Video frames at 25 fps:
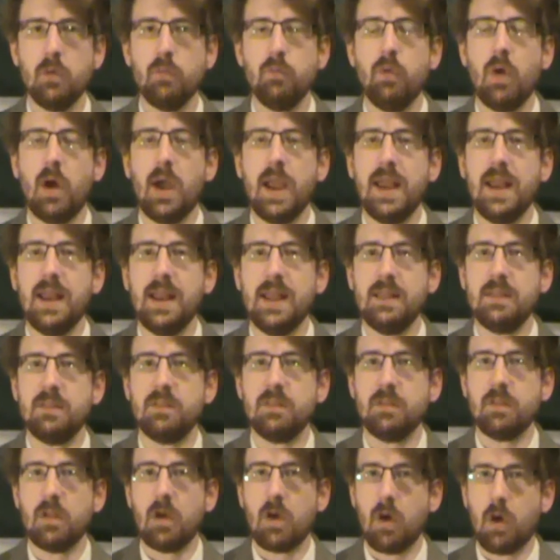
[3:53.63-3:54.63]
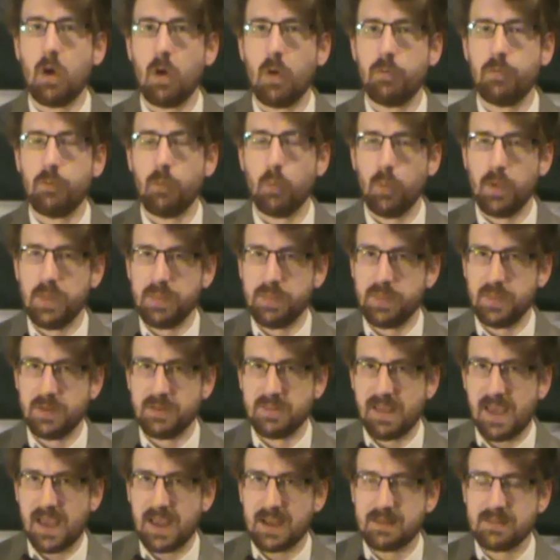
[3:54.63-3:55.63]
Right, let's start off with the
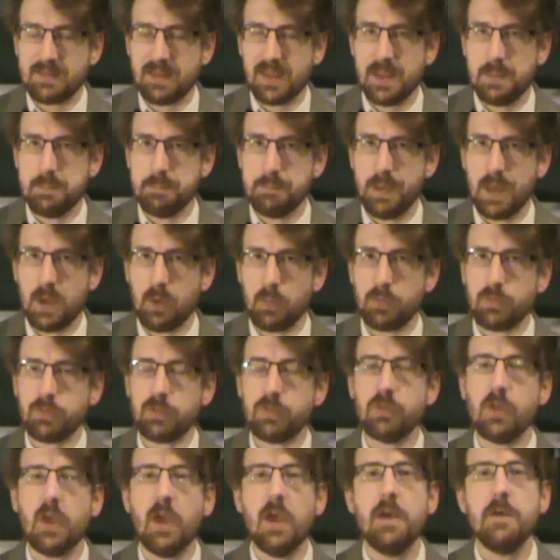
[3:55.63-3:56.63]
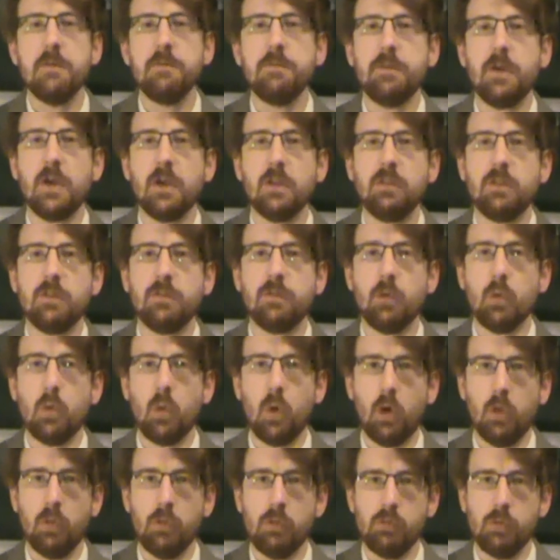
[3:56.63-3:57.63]
tag team belts. First of
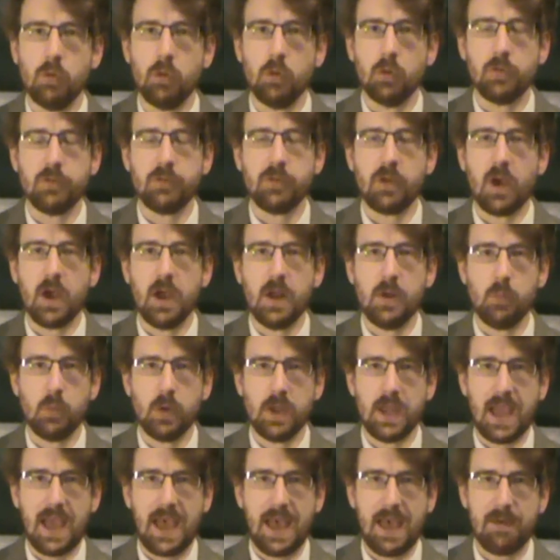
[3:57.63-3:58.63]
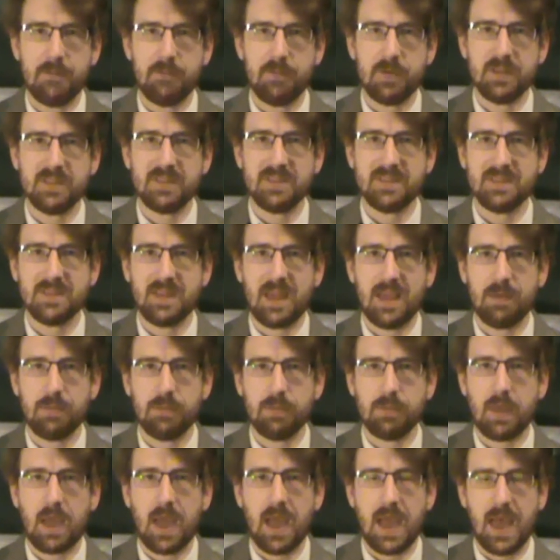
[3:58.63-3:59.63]
all, on the Raw side, we have
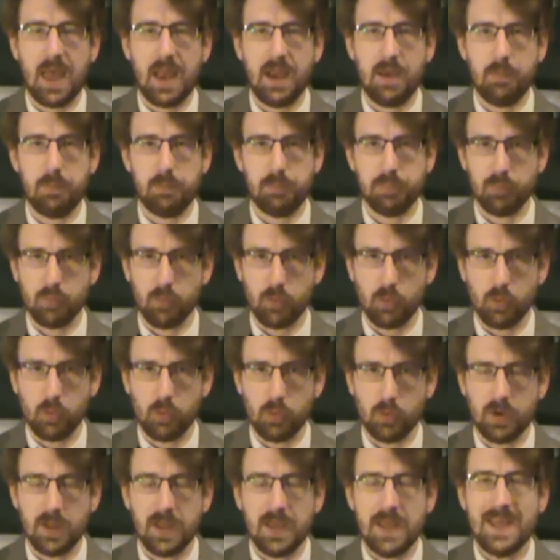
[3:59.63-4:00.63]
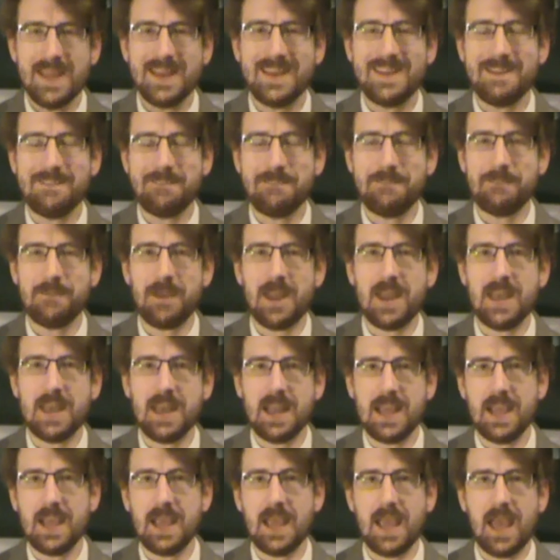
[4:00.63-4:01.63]
Seth and Braun
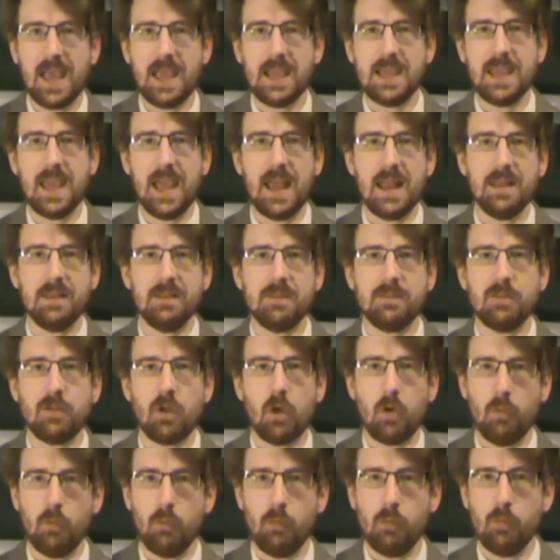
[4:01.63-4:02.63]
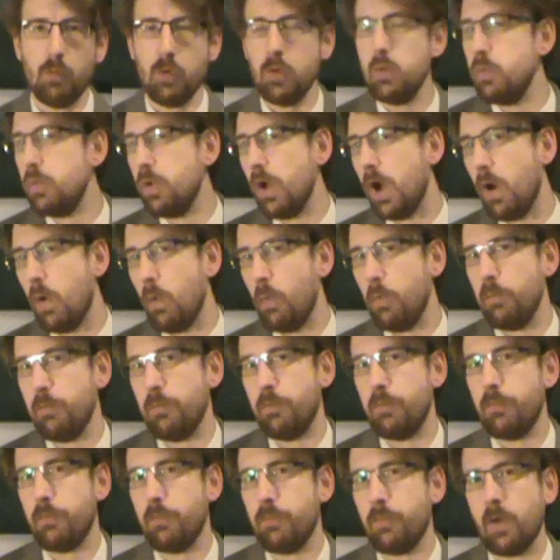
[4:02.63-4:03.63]
defending against
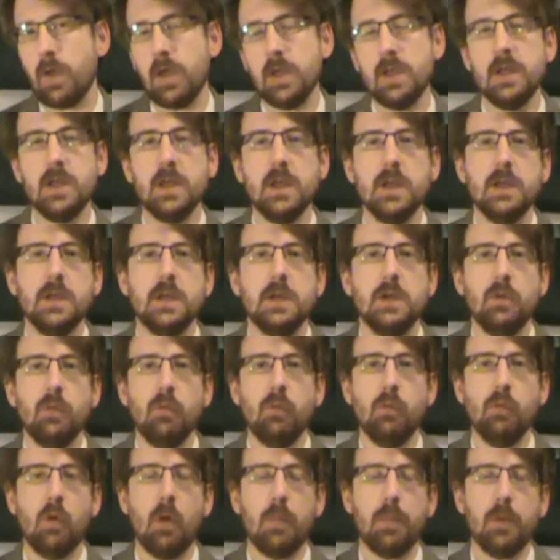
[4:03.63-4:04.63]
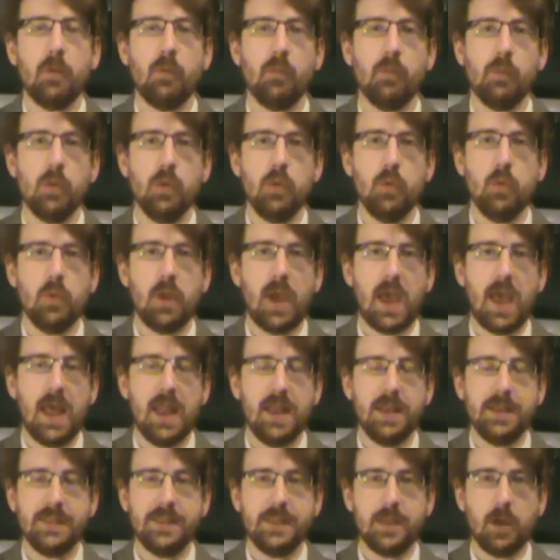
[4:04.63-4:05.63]
Rudolph, Robert Roode
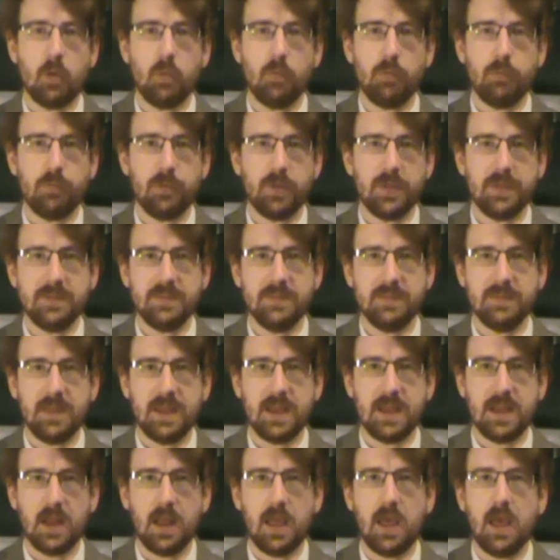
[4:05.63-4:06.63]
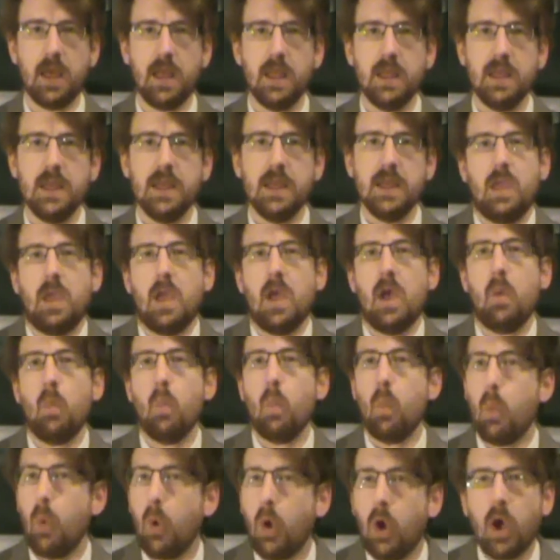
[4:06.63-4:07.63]
and Dolph Ziggler.
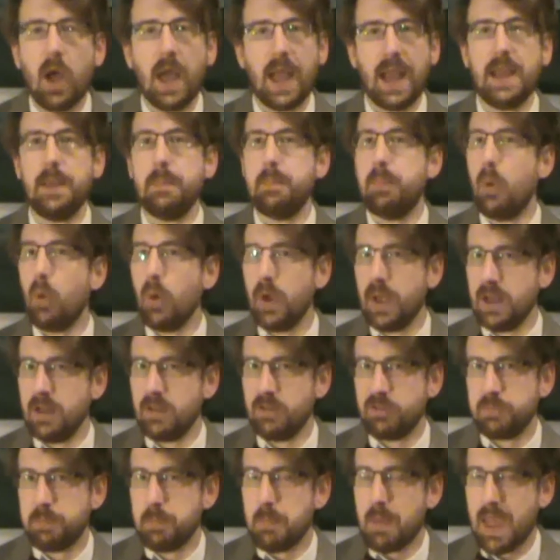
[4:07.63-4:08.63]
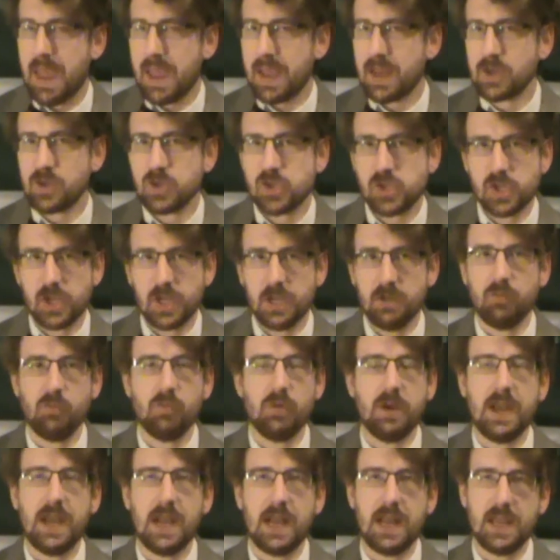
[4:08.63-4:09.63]
What a pointless match. It
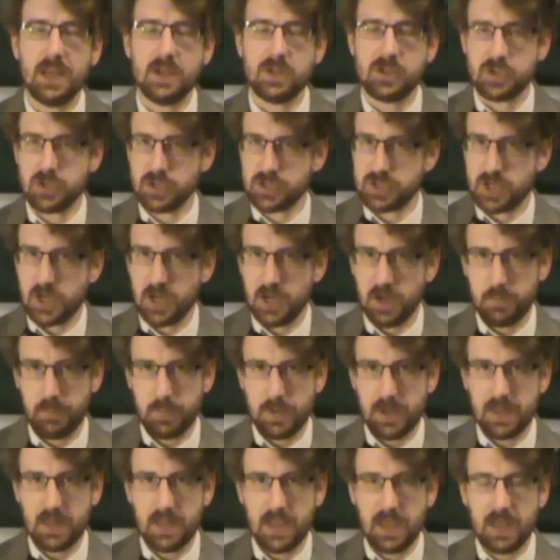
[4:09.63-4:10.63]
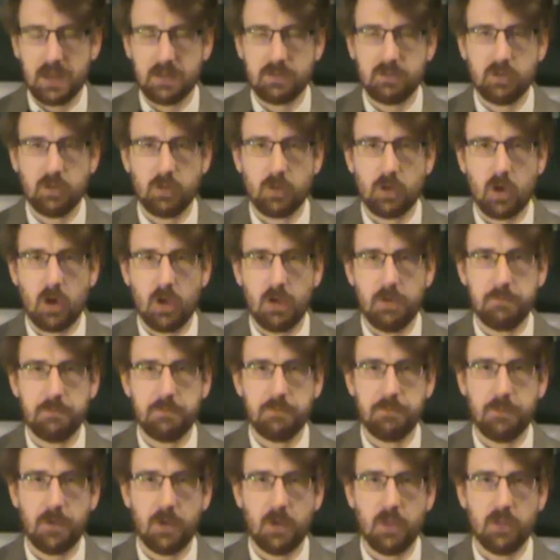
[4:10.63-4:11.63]
really is just going to be there to kind of
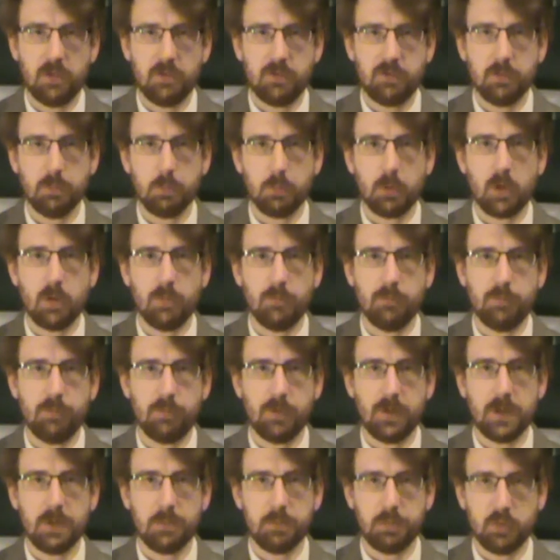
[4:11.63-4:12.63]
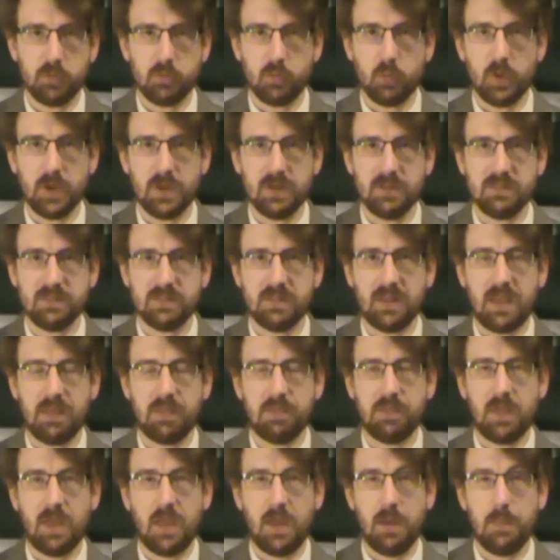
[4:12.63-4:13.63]
further some conflict between
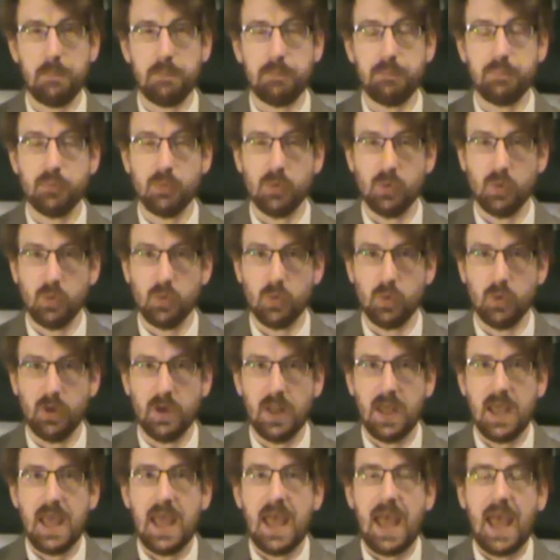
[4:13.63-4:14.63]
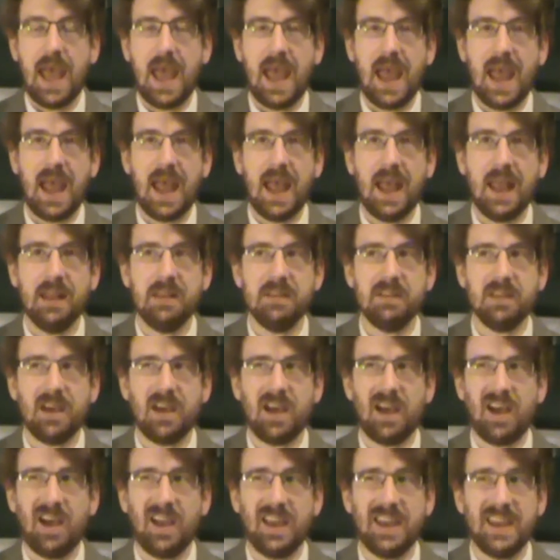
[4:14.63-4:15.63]
Seth and Braun. And
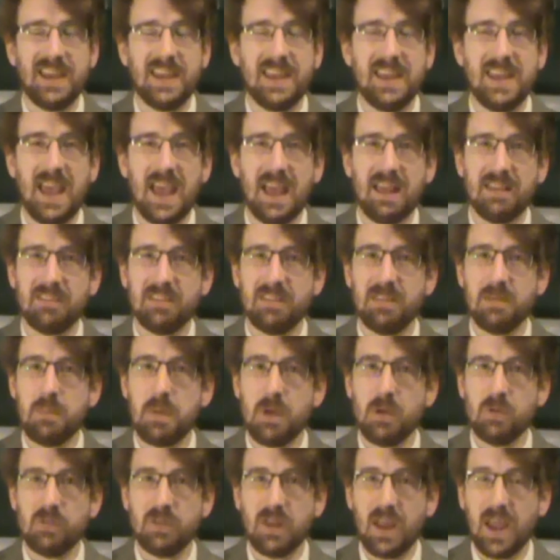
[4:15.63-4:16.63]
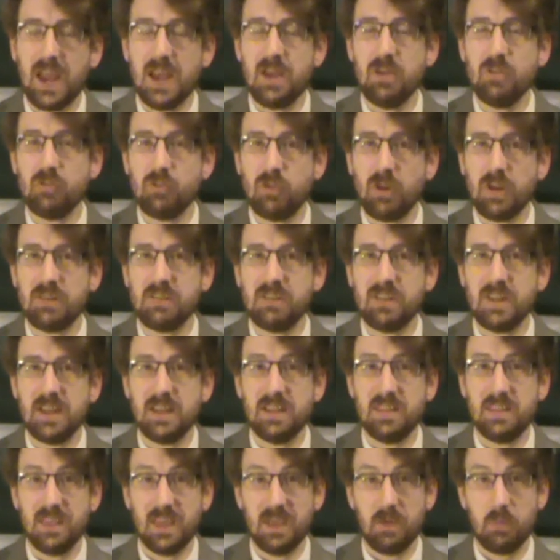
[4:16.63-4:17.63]
I guess the most
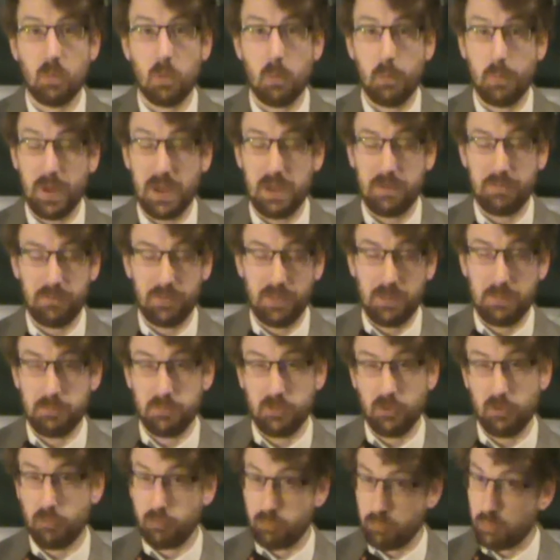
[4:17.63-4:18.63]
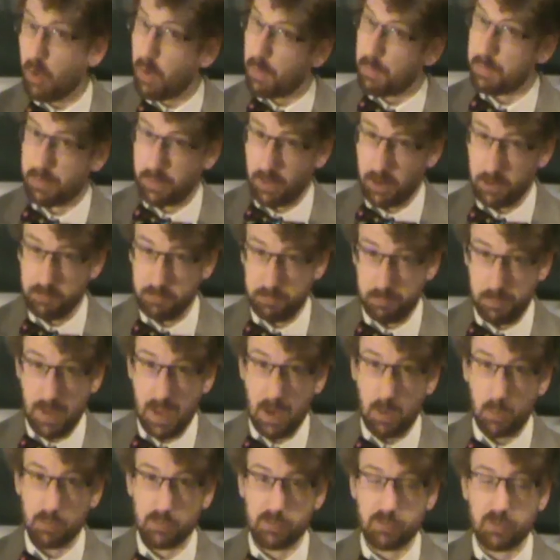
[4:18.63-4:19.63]
interesting thing will be for them to drop those
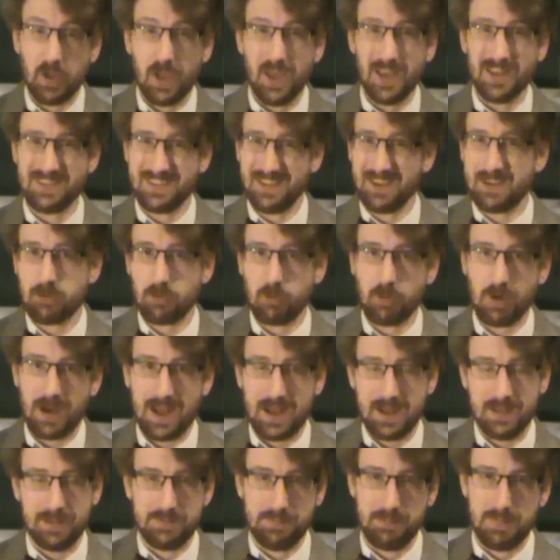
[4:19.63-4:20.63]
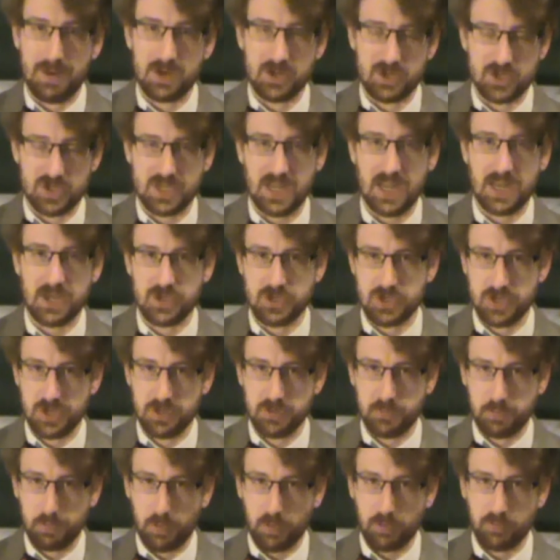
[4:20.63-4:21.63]
belts to create as much tension
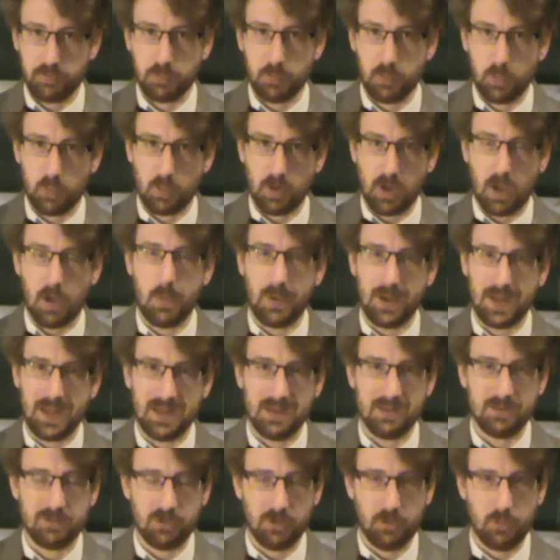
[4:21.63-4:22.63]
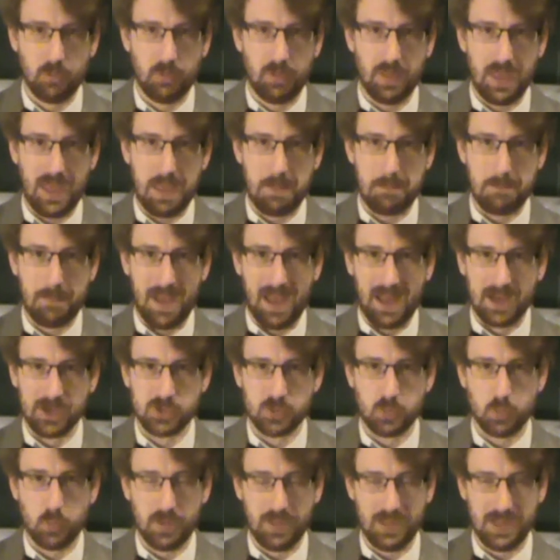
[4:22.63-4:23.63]
as possible going into their
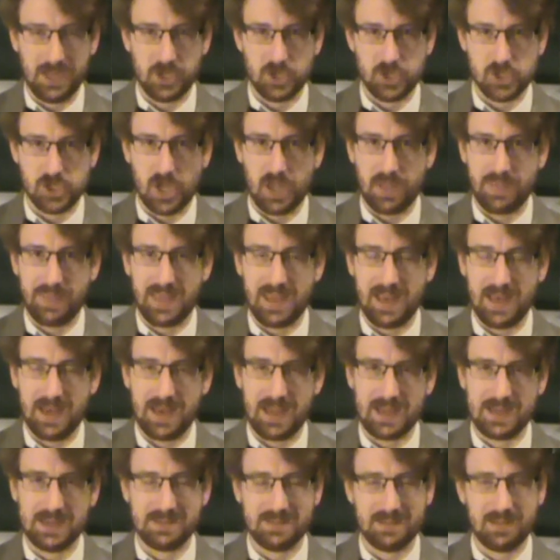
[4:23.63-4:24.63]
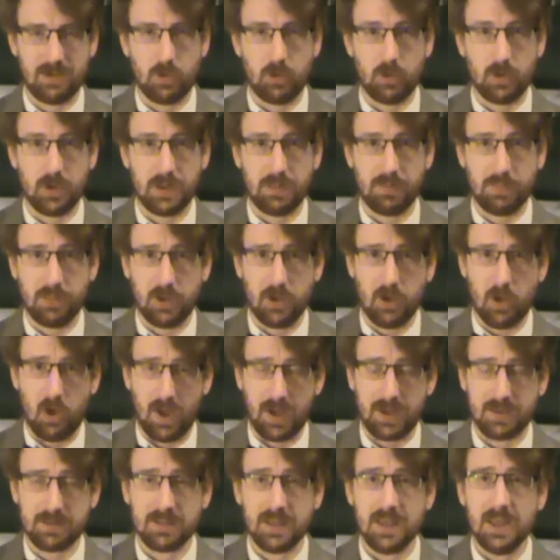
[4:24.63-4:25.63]
match with each other later on in the
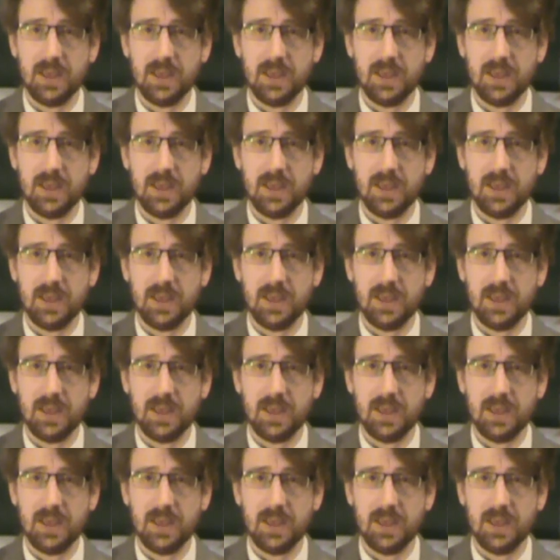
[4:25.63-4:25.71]
night.